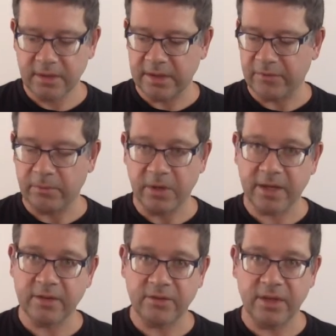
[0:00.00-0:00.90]
Now, from what I
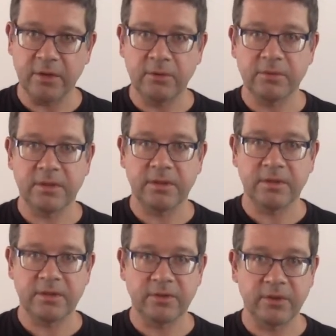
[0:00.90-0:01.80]
can tell,
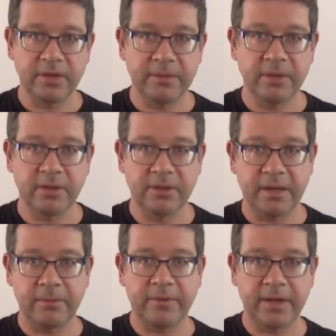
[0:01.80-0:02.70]
there's no limit on the
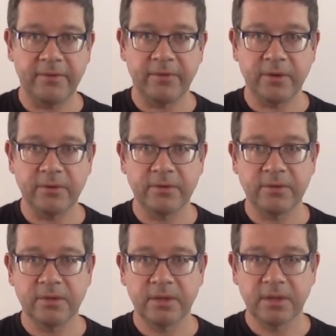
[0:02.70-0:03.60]
number of headphones
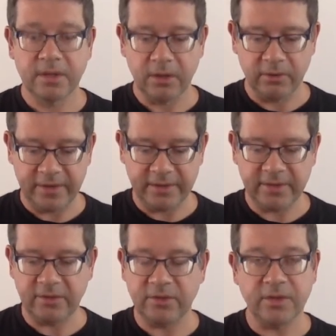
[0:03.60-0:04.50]
or
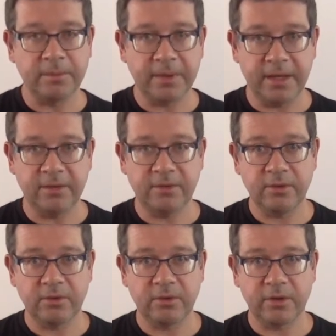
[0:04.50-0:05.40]
headsets you can pair
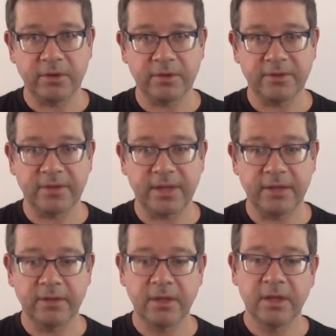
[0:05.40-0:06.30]
your Oculus account.
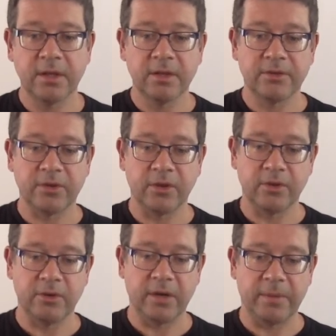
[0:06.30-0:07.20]

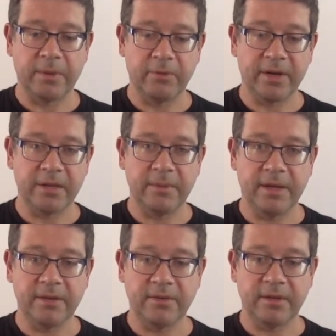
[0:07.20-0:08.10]
So I probably
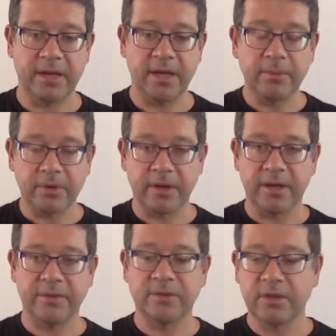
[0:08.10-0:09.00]
recommend, as an
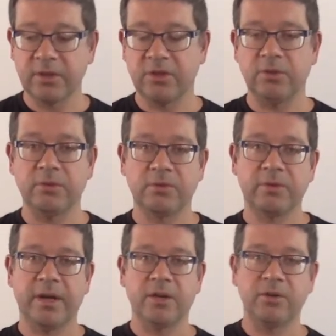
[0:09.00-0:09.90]
enterprise, you
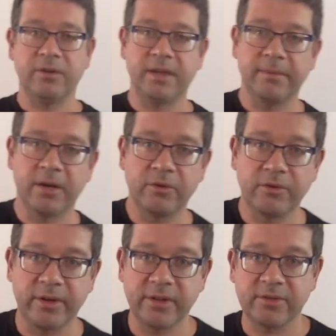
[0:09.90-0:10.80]
create a new email
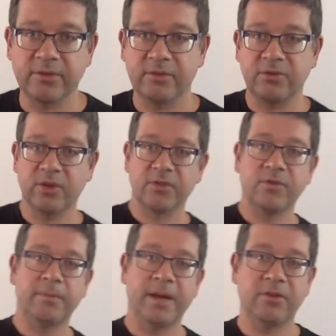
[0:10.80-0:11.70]
address just
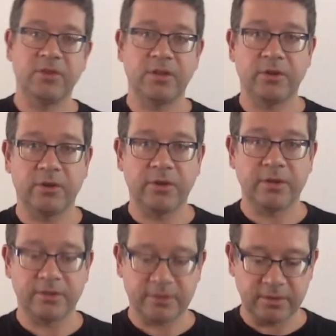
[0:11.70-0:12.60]
for managing the
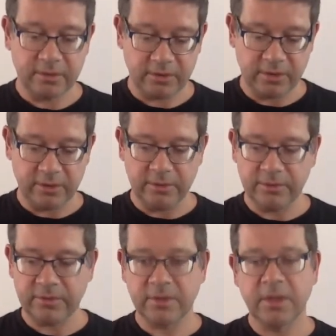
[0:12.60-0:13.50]
Oculus
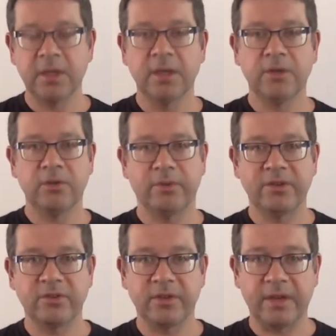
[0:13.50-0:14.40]
Go's. You
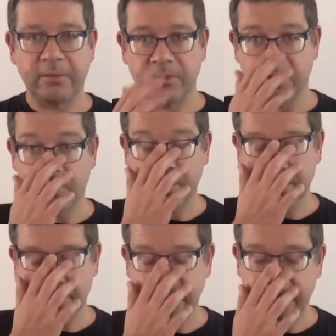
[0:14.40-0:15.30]
register that with an
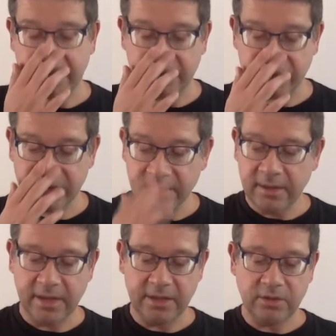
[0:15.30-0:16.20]
Oculus account,
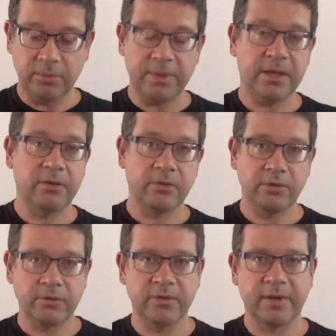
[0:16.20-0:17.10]
and then you pair all
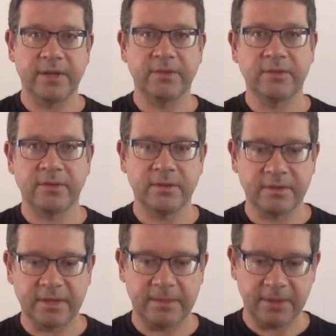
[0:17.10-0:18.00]
your devices to the
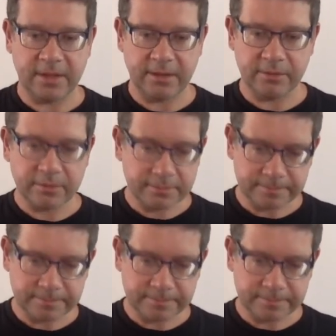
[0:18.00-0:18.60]
same account.